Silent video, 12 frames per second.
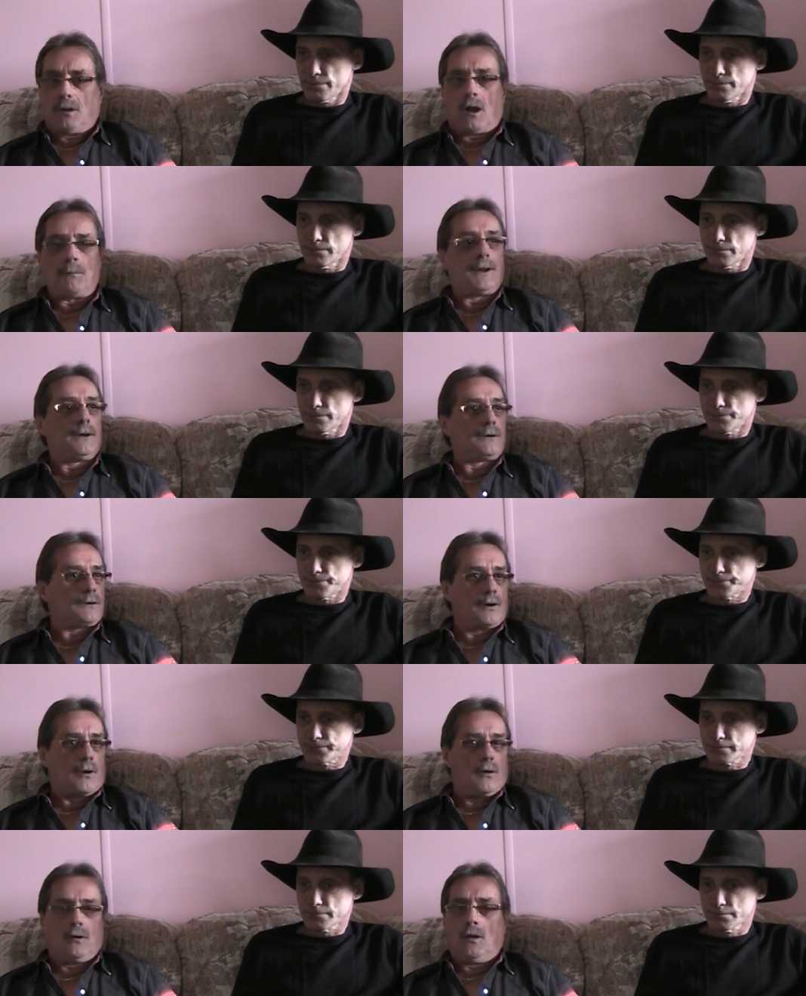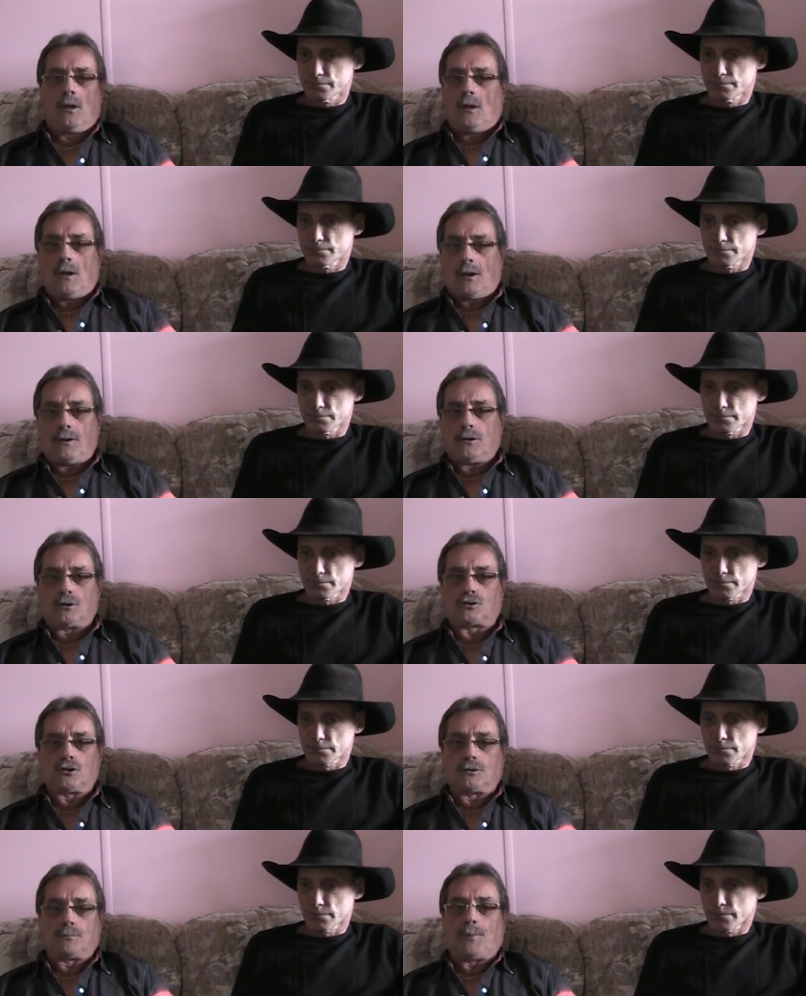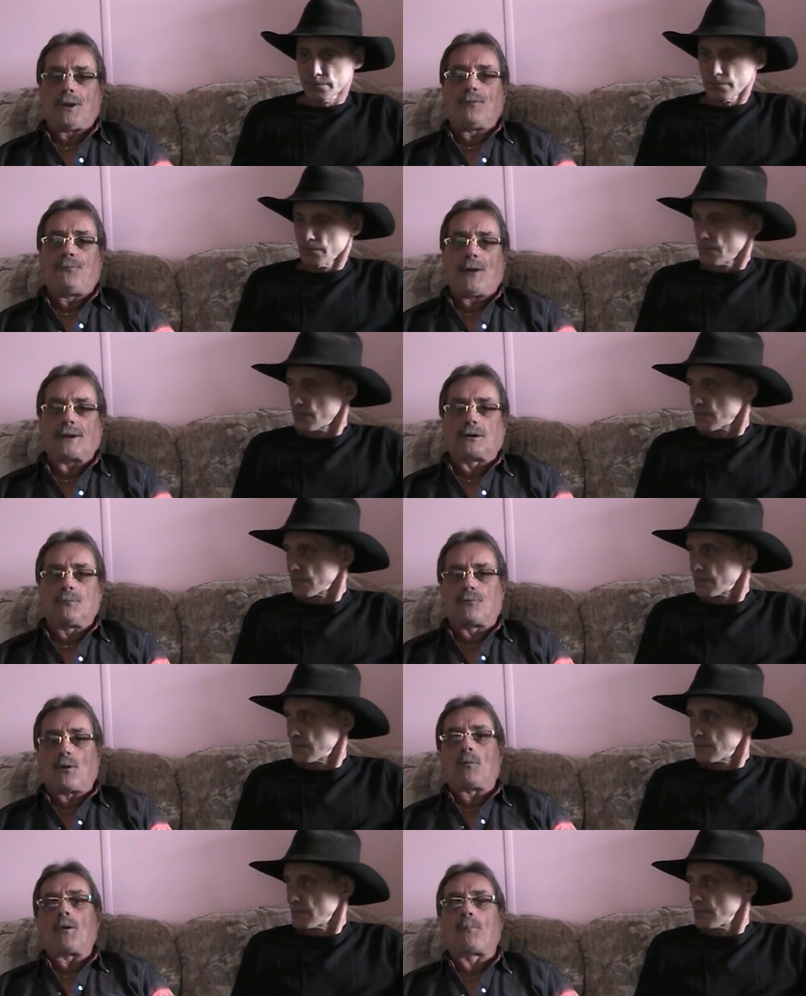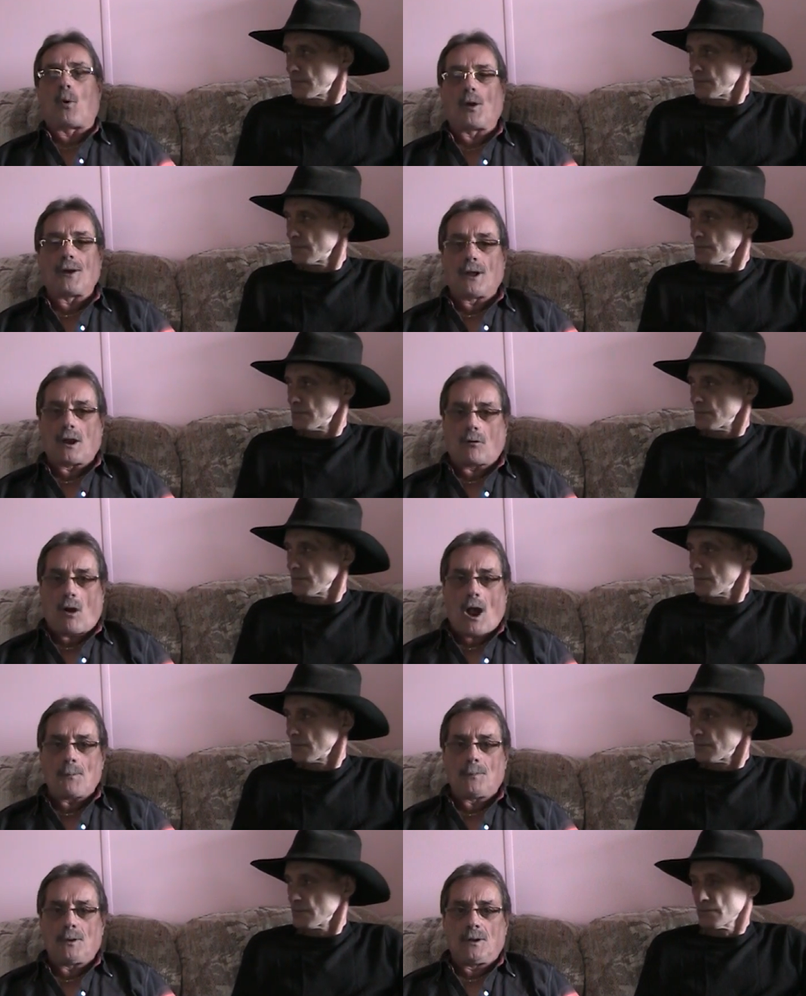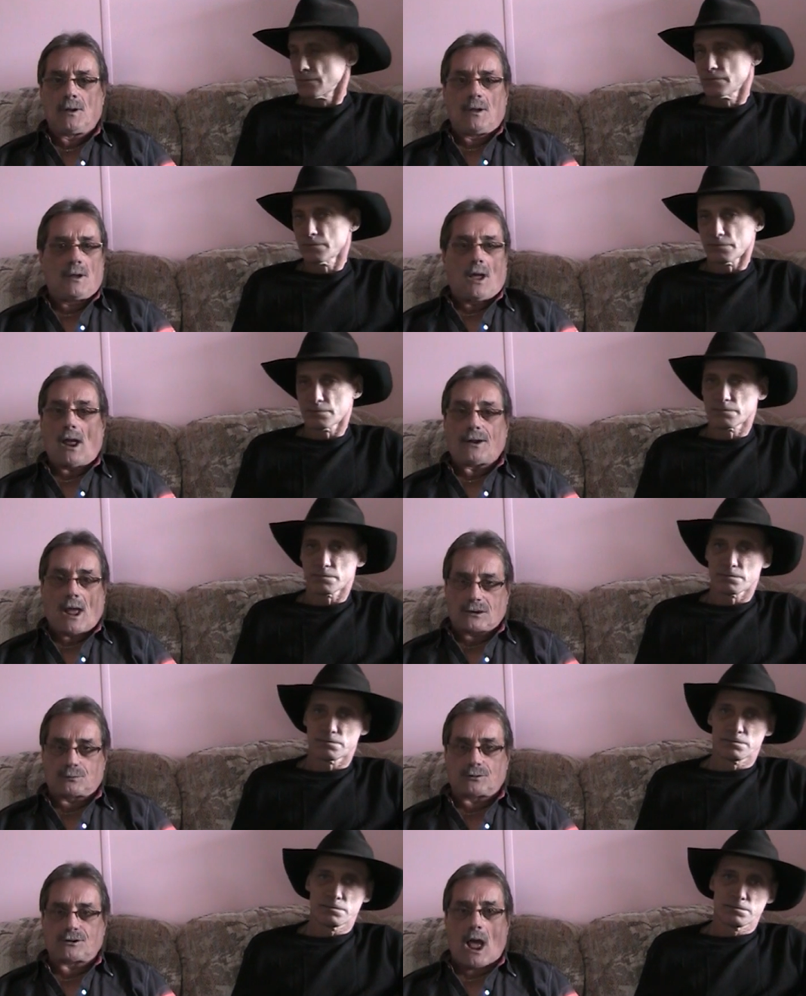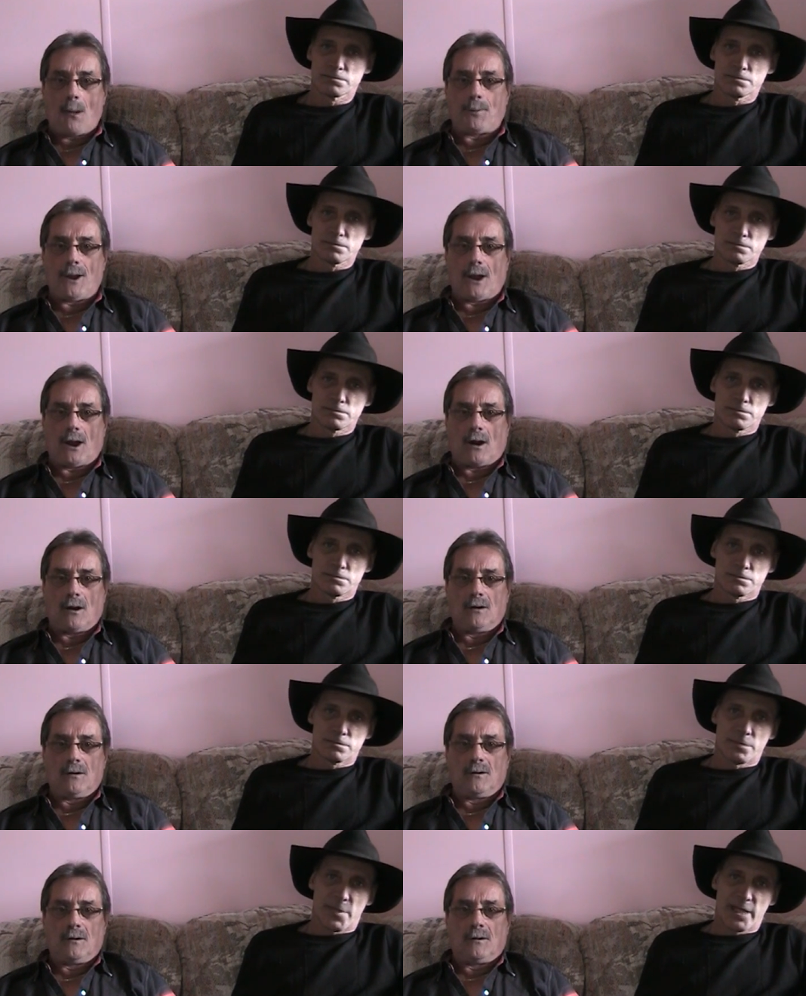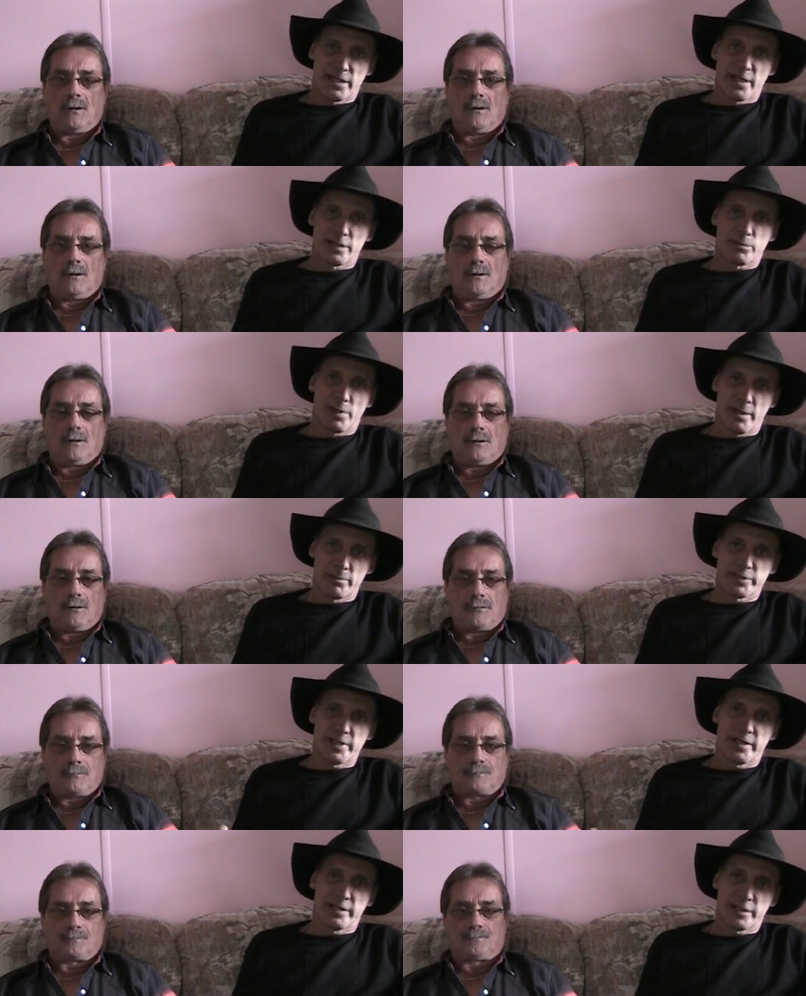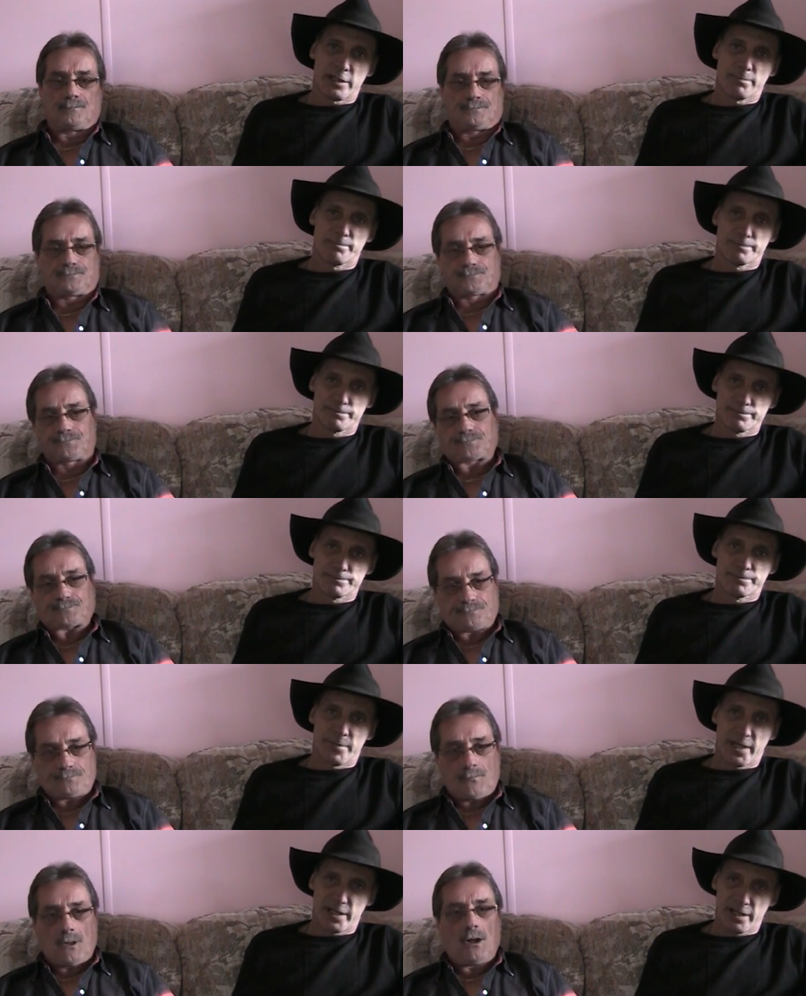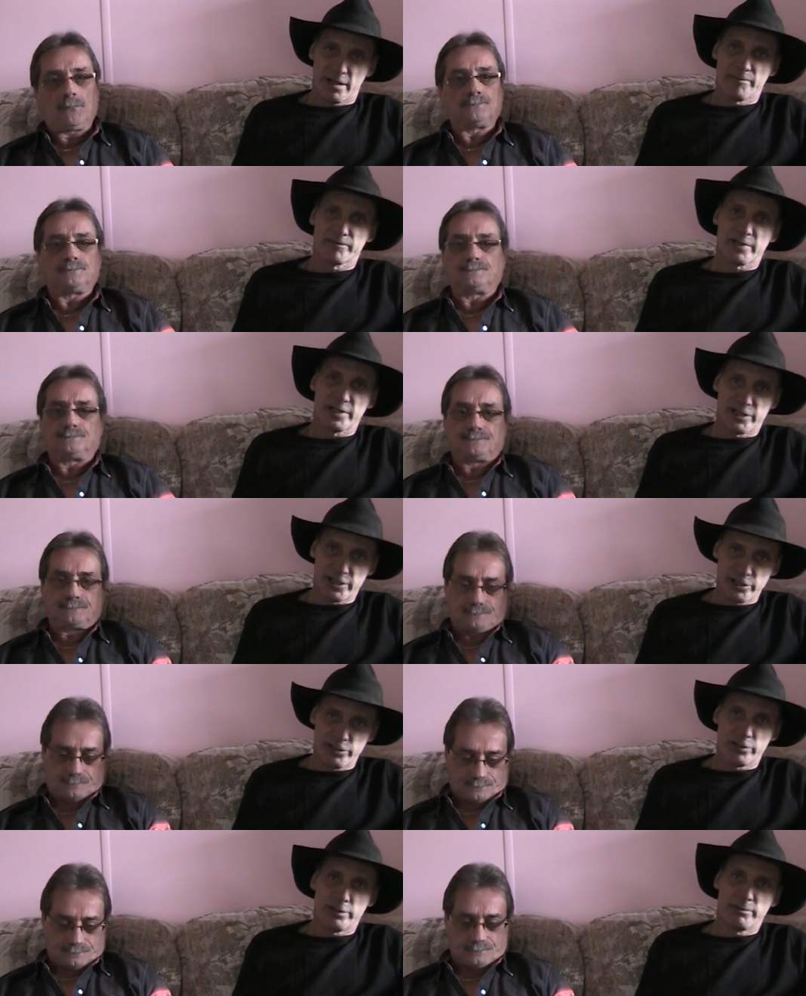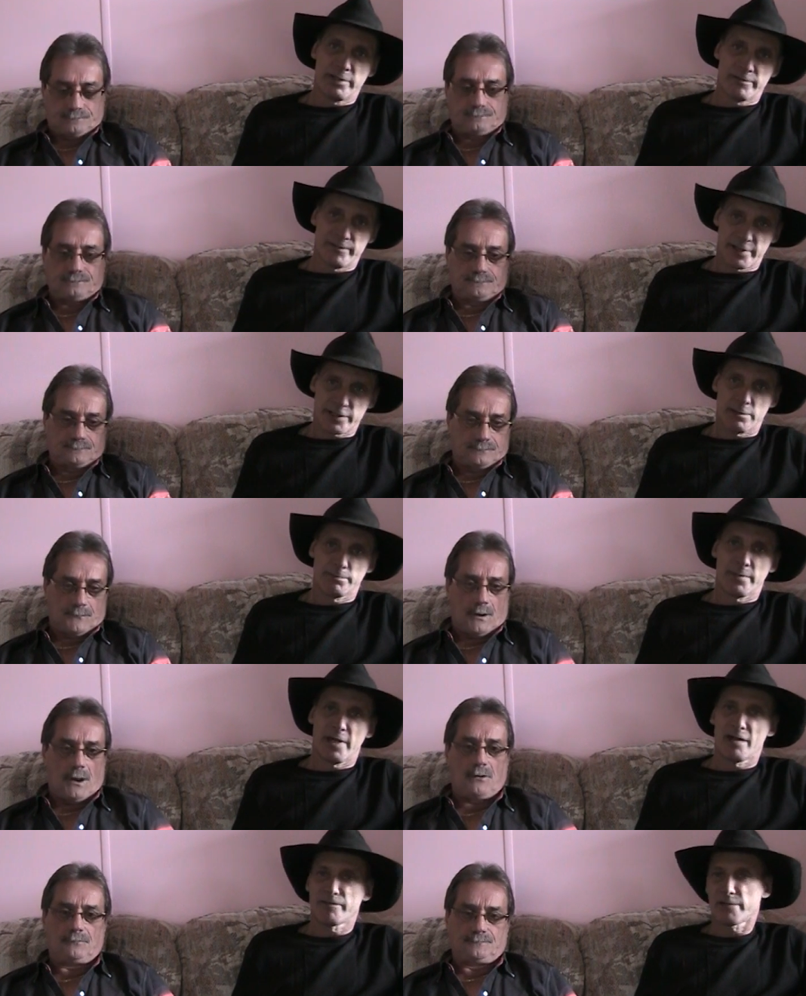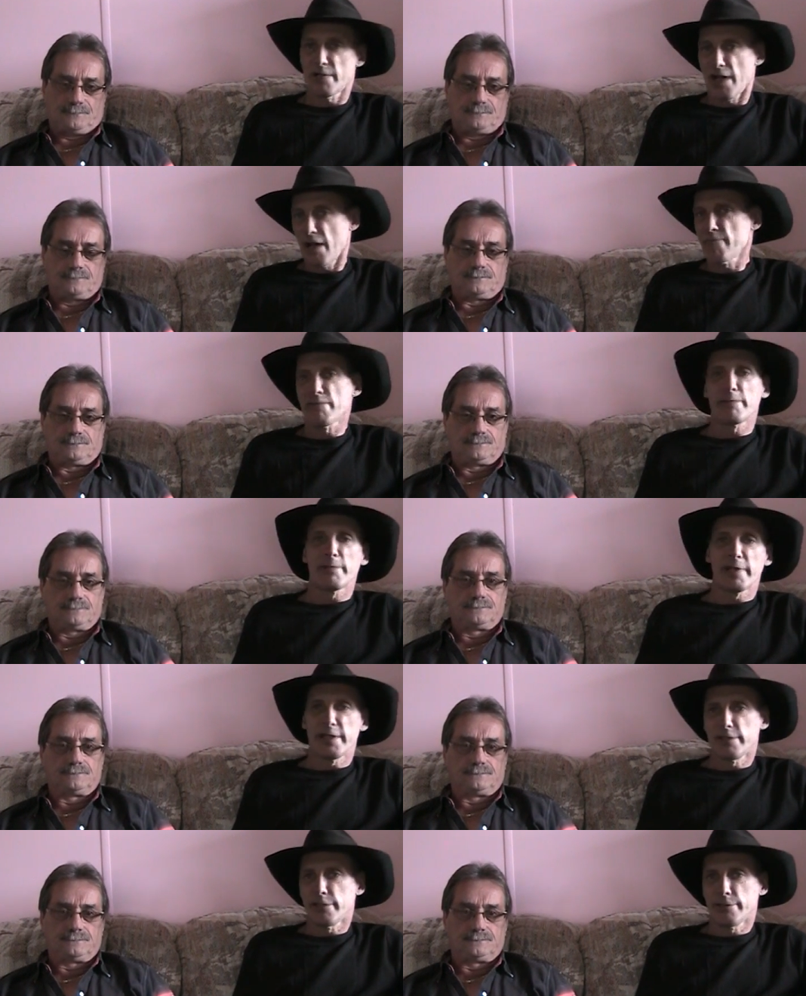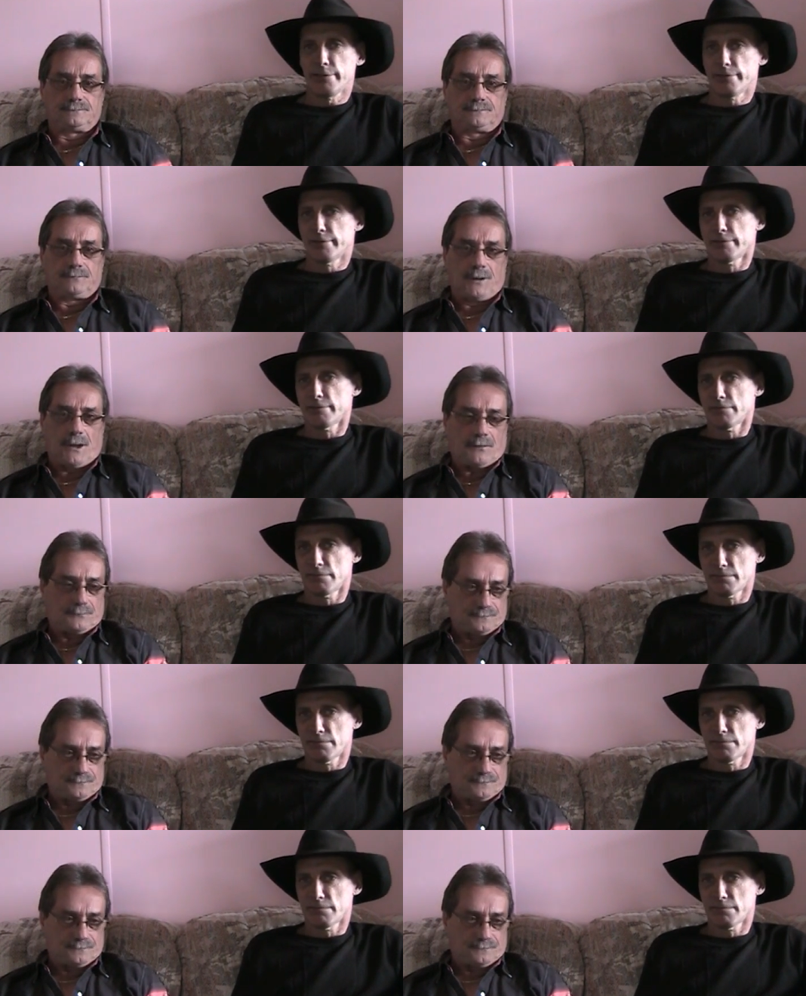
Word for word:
Speaker 1: I mean, you know, you shouldn't be a victim for reporting a crime. And that's what's happening here.
Speaker 2: And that's why I'm standing up. And yeah. I've continued to be a victim yeah. after everybody knew. Yeah.